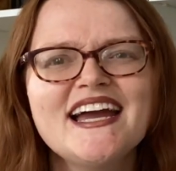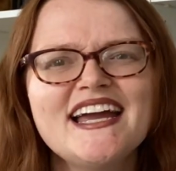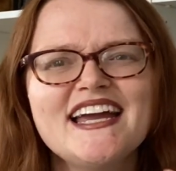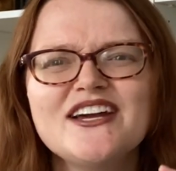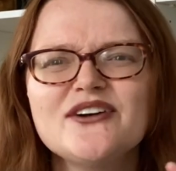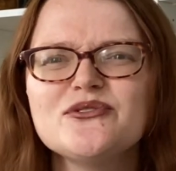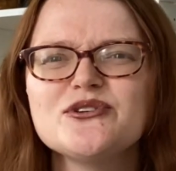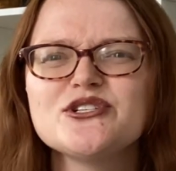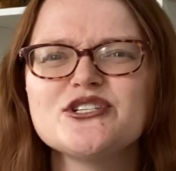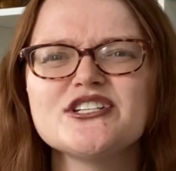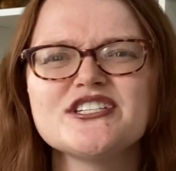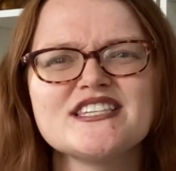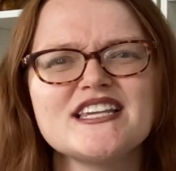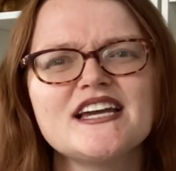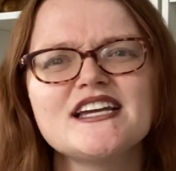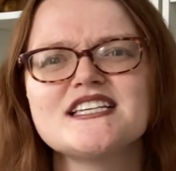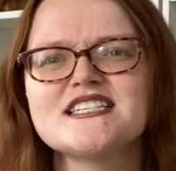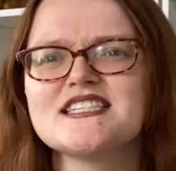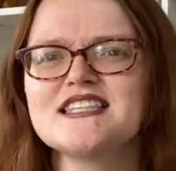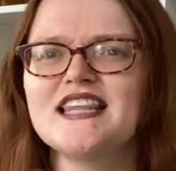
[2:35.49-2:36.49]
it was just
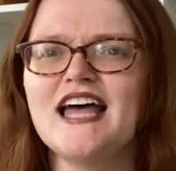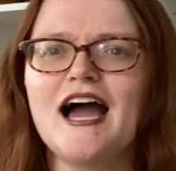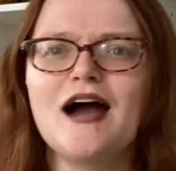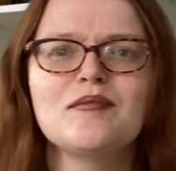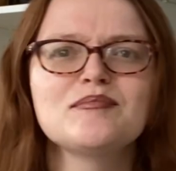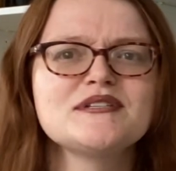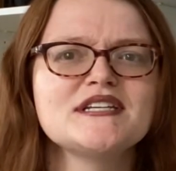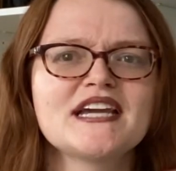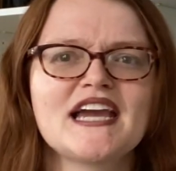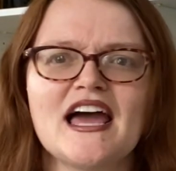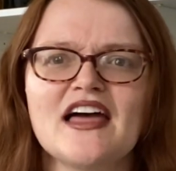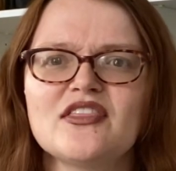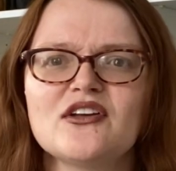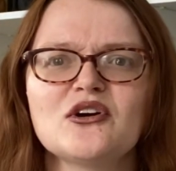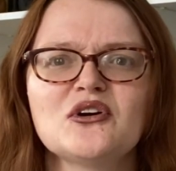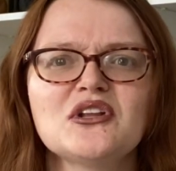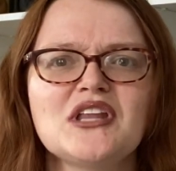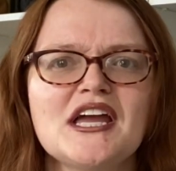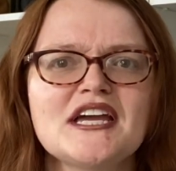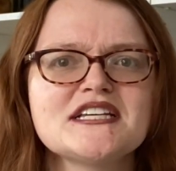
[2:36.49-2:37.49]
like slapped
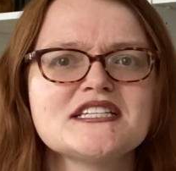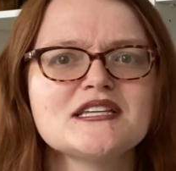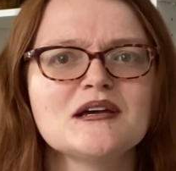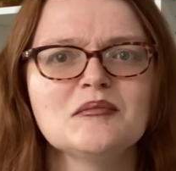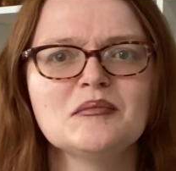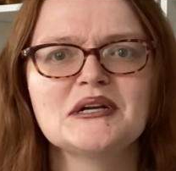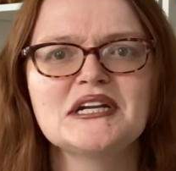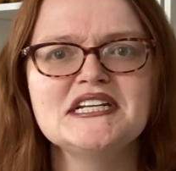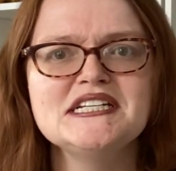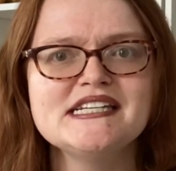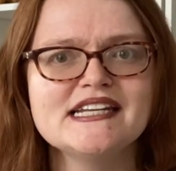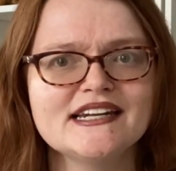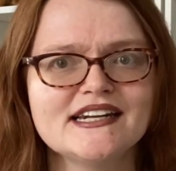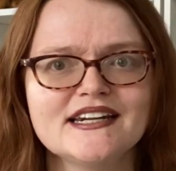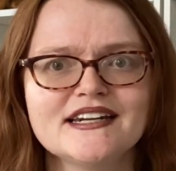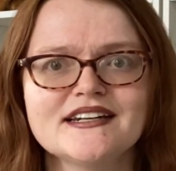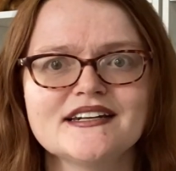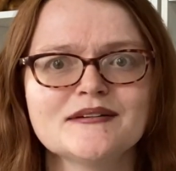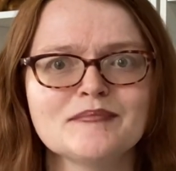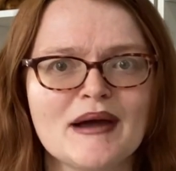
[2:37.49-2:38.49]
together like somebody did
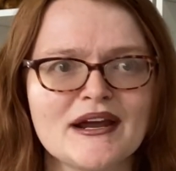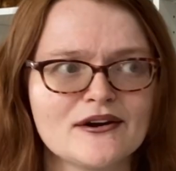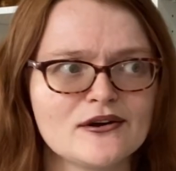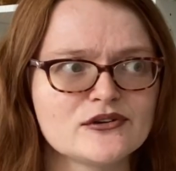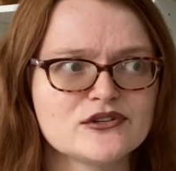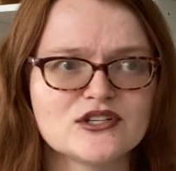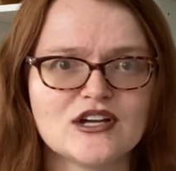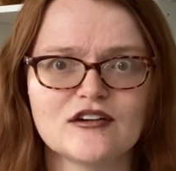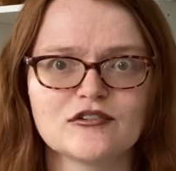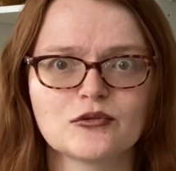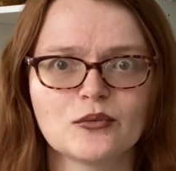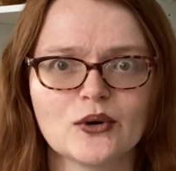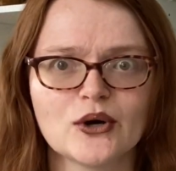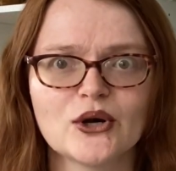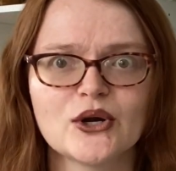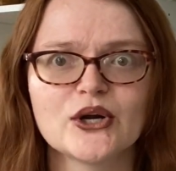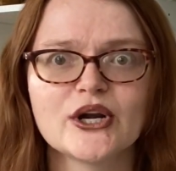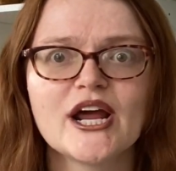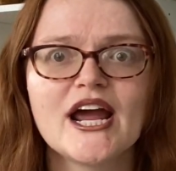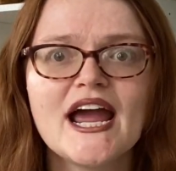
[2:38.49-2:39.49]
it in Microsoft
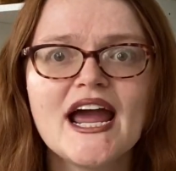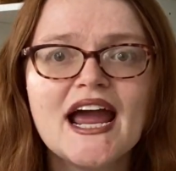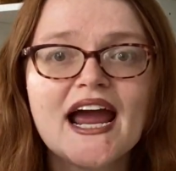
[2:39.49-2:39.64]
Word.